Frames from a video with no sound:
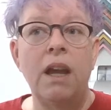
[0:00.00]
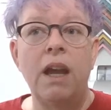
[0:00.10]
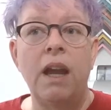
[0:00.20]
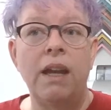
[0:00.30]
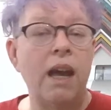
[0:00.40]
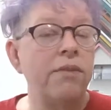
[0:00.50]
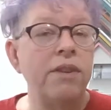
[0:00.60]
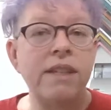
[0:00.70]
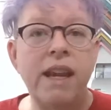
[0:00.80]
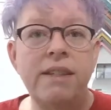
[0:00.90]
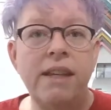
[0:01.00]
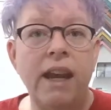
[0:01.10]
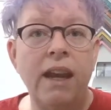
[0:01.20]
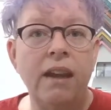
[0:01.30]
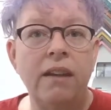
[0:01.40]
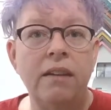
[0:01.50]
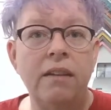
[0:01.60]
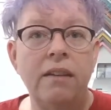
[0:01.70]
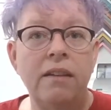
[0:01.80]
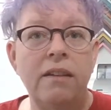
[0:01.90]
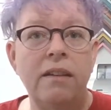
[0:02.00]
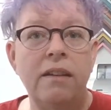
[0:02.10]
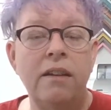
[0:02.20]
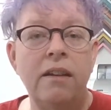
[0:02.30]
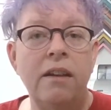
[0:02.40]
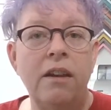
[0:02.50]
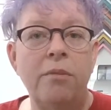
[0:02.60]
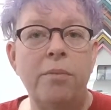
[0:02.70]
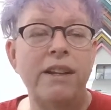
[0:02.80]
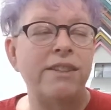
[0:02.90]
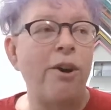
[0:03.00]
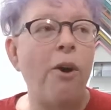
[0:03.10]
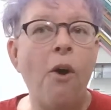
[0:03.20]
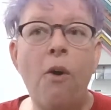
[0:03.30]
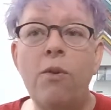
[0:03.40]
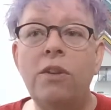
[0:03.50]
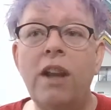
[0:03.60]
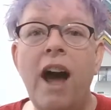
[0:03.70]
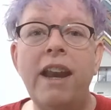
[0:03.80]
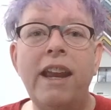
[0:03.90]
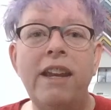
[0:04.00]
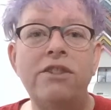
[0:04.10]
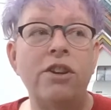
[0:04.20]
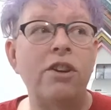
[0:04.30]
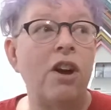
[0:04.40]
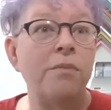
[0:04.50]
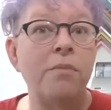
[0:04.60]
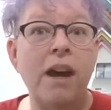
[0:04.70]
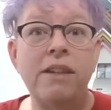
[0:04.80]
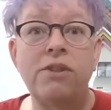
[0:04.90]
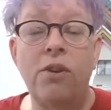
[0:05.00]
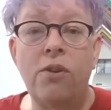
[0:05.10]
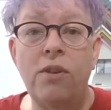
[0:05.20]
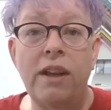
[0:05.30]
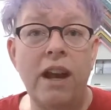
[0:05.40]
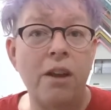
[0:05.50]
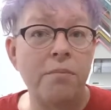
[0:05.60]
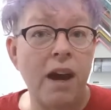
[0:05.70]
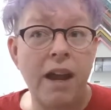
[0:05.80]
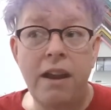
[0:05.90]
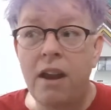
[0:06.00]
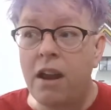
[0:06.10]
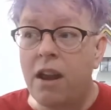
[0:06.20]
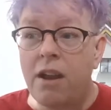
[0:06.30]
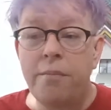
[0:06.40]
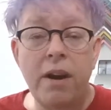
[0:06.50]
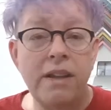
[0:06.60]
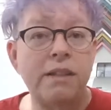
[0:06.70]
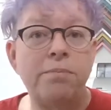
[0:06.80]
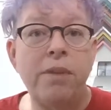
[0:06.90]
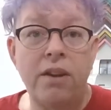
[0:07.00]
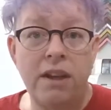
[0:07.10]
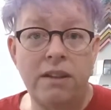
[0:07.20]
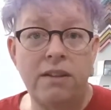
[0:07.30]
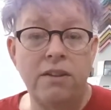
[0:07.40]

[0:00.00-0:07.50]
And none of it's easy. But it's a whole lot easier on my soul and on my spirit